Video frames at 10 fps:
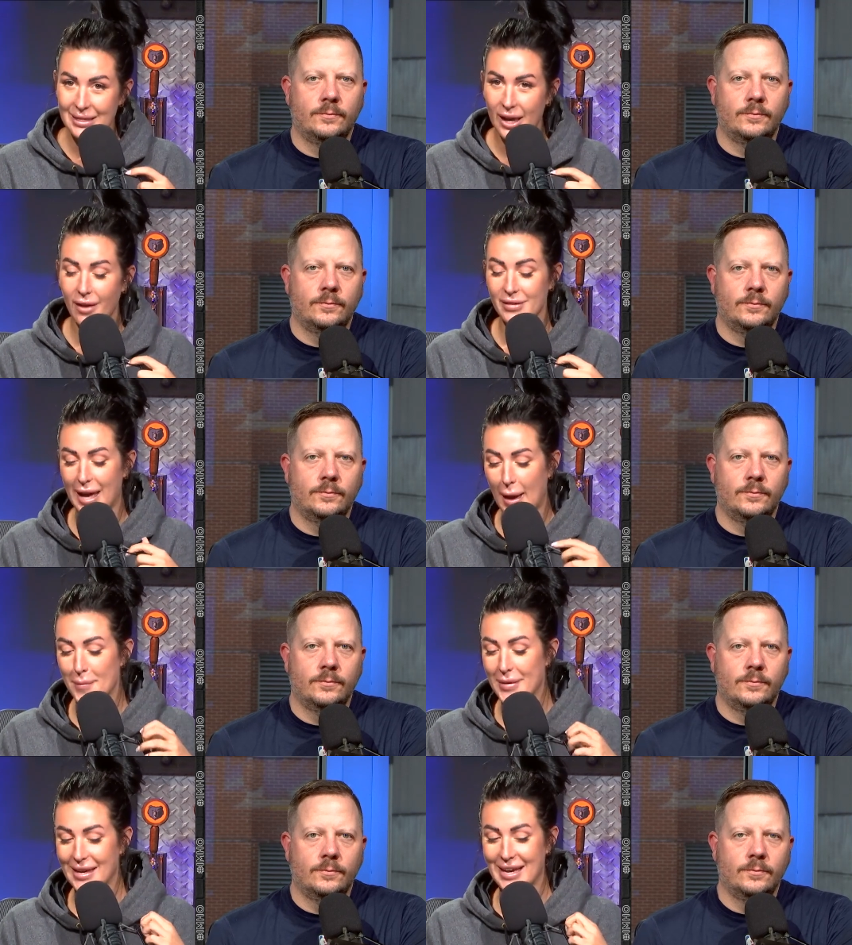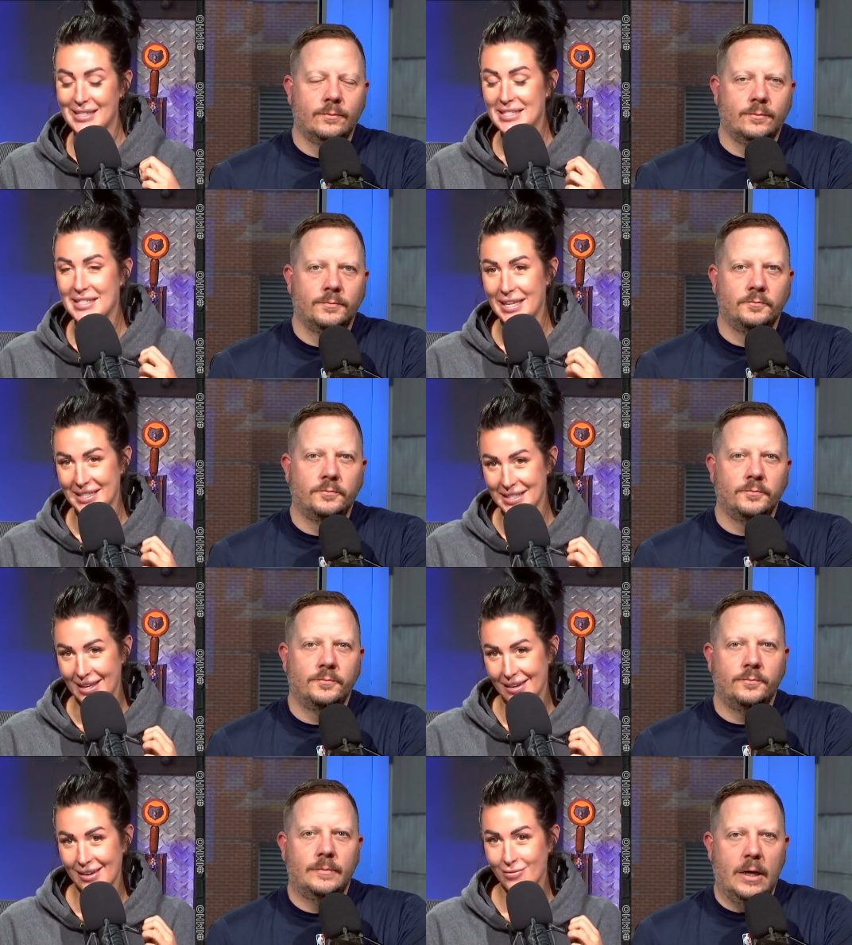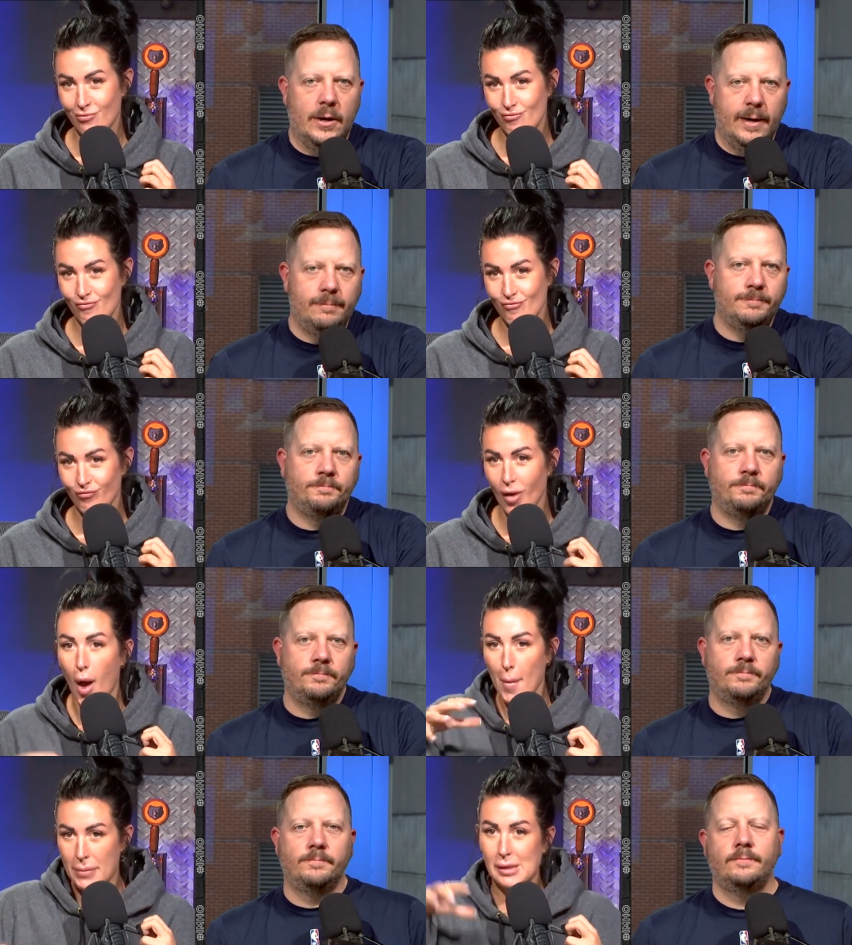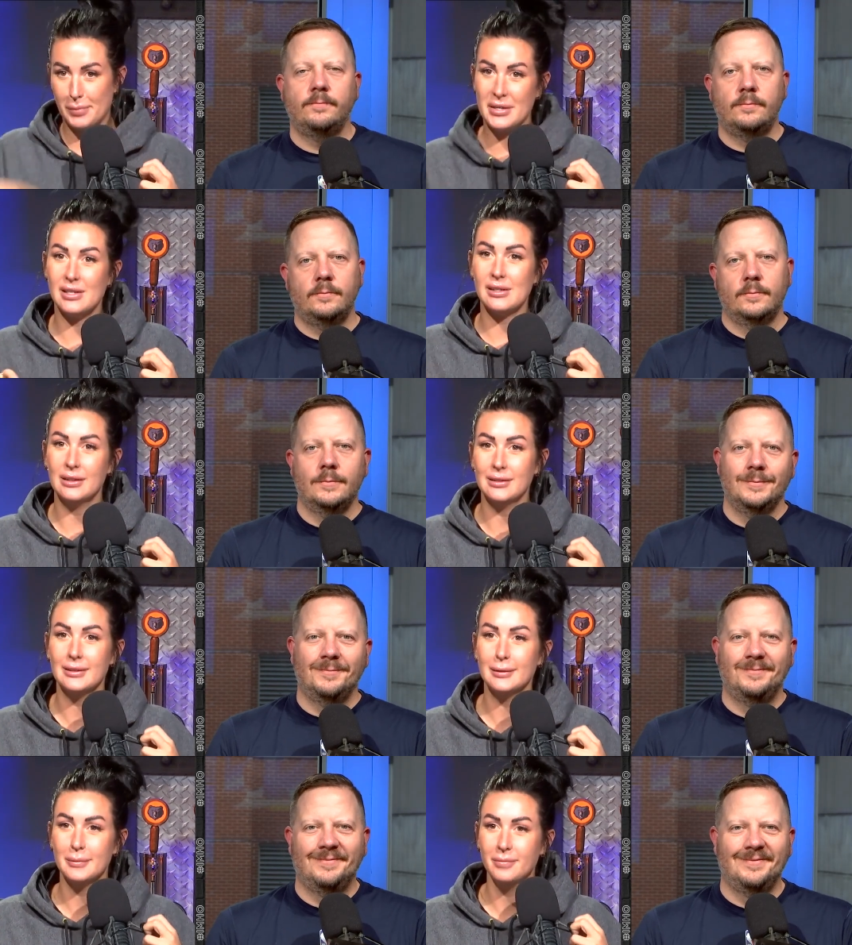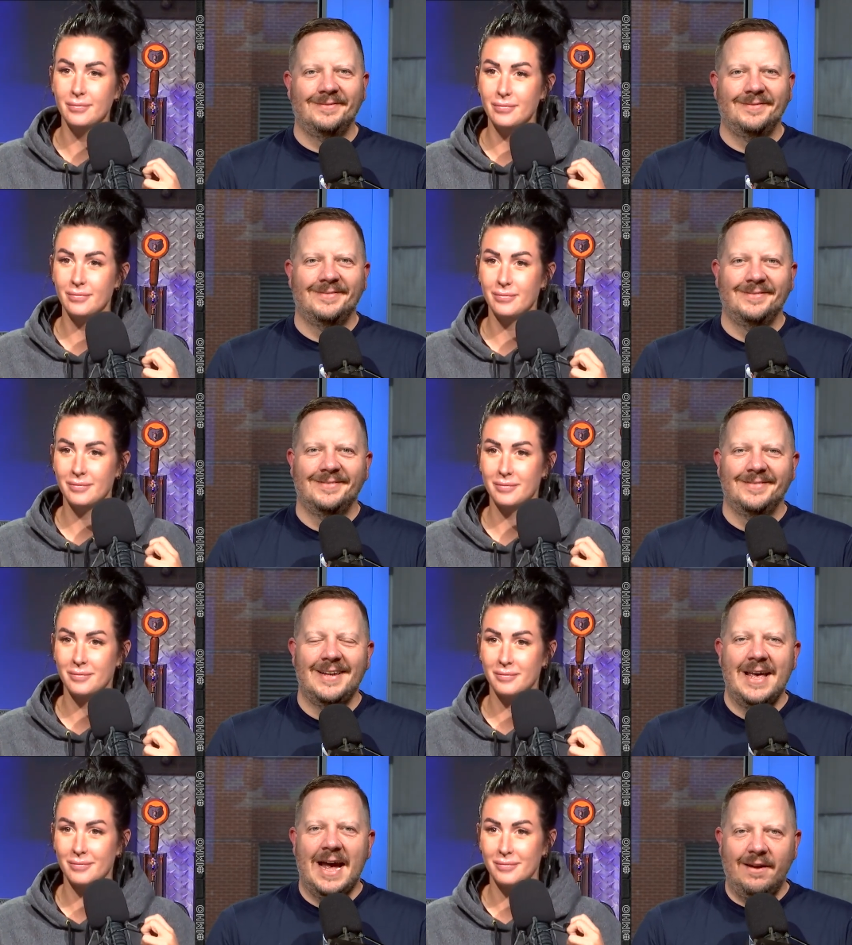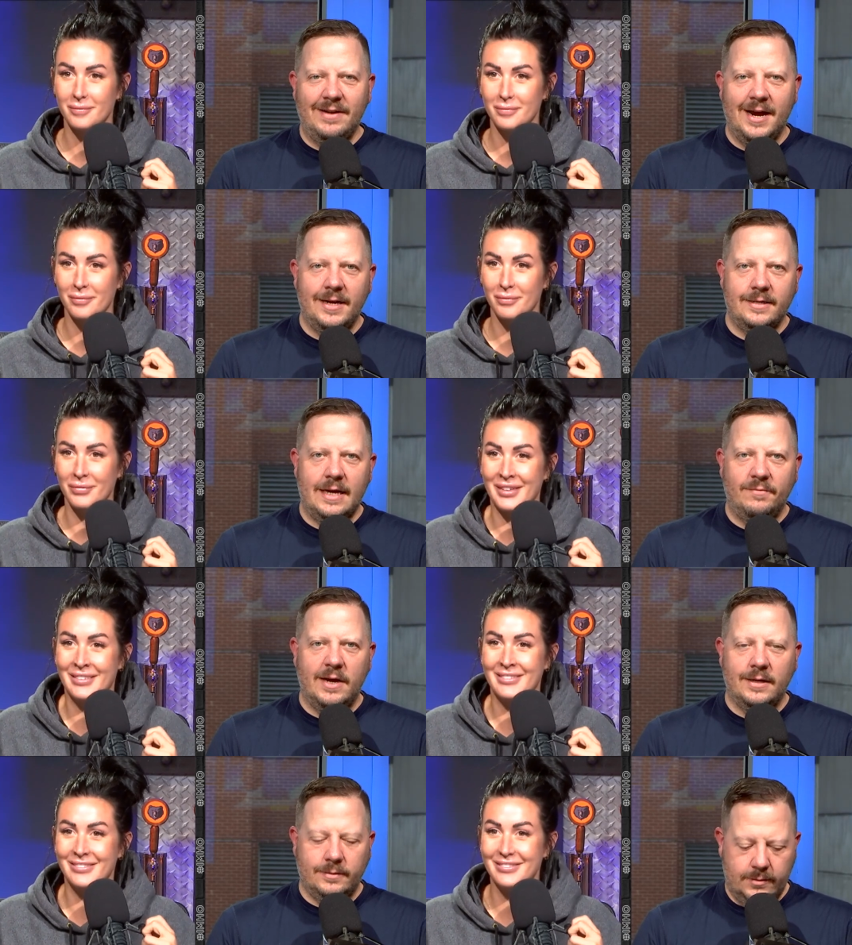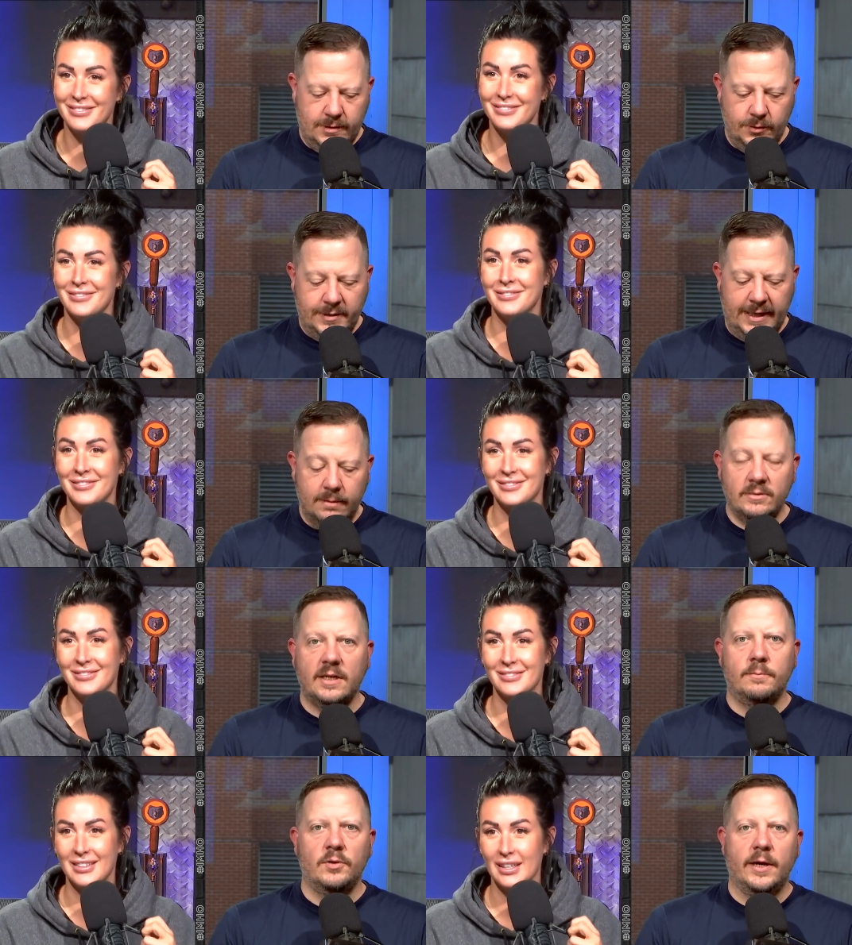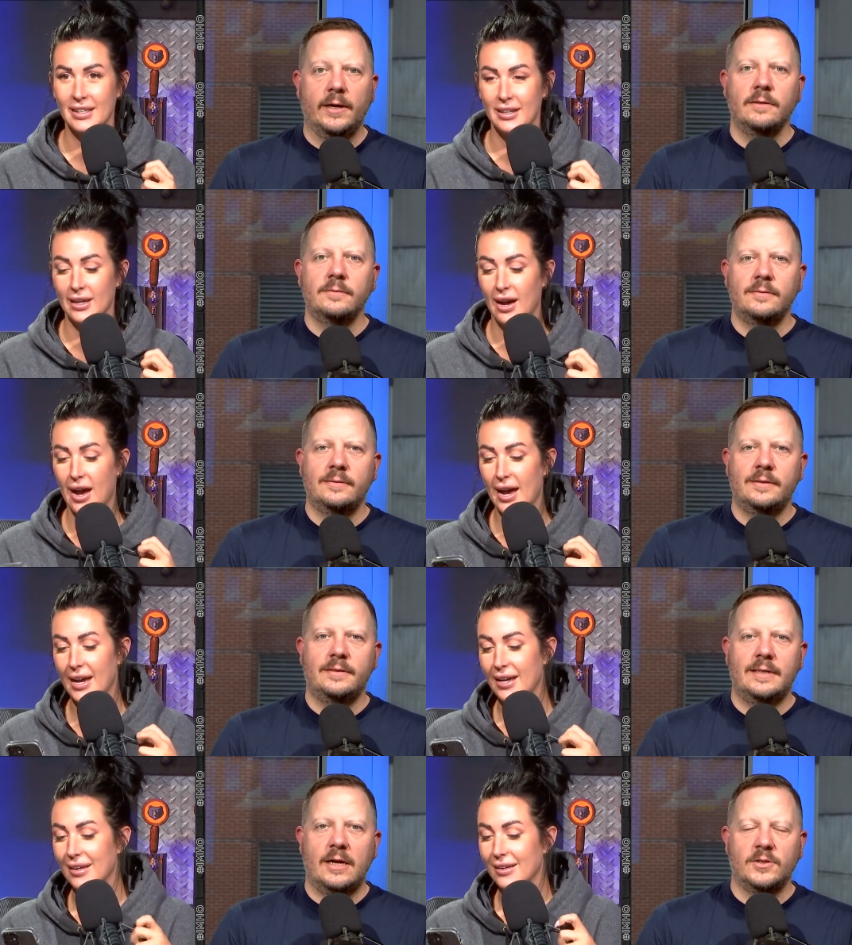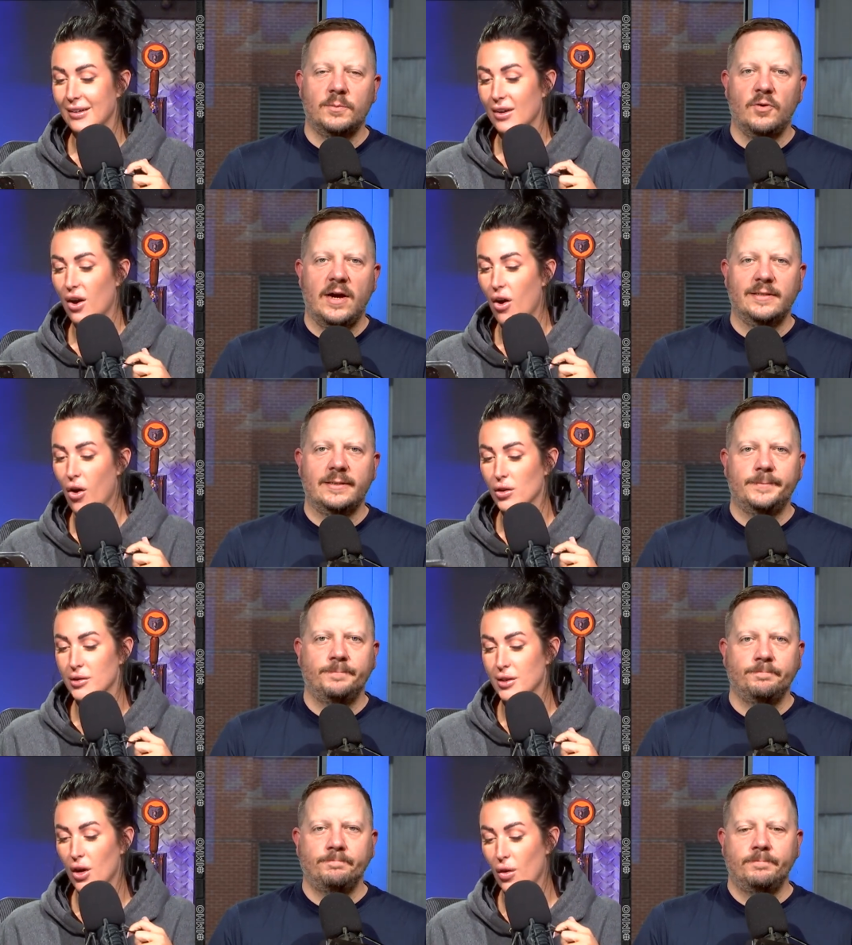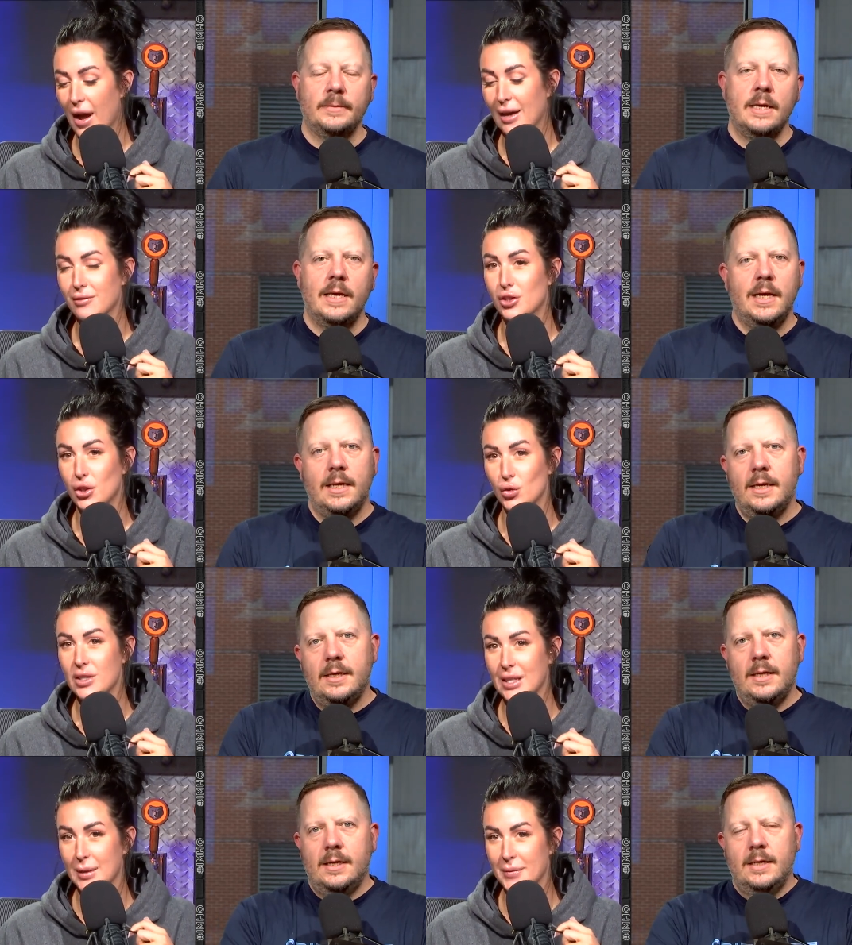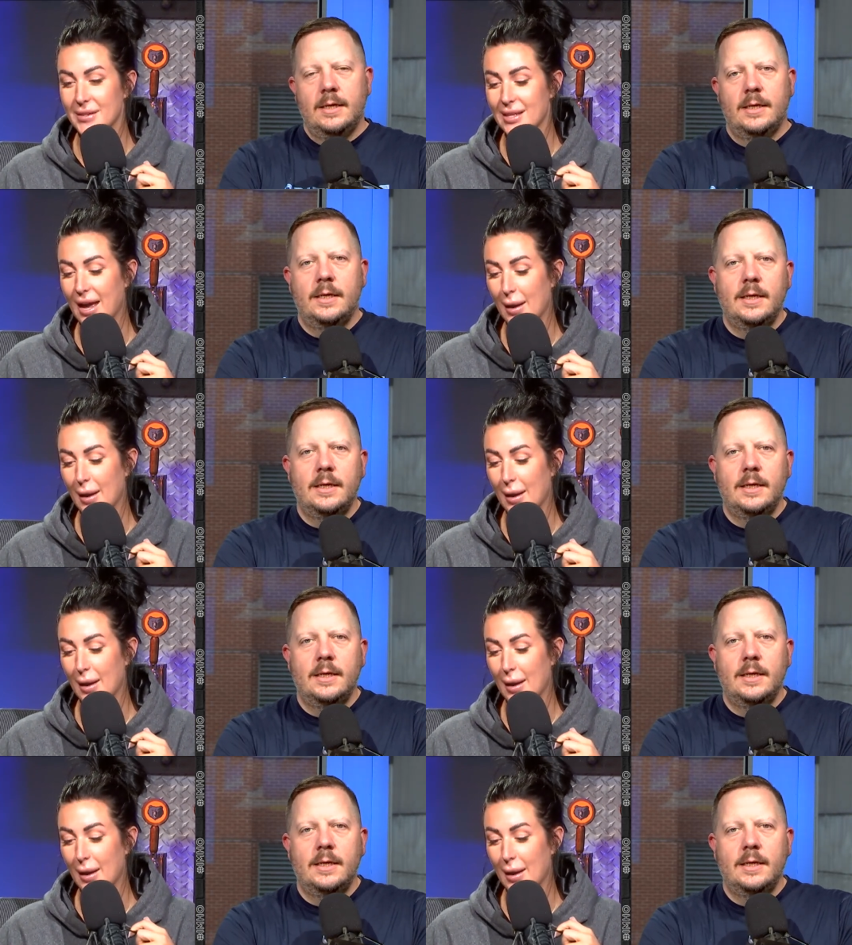Speaker 1: of the NBA season. All right. Bum bum.
Speaker 2: I've got I've got two teams and a player. I that are surprising.
Speaker 1: Also have two teams and a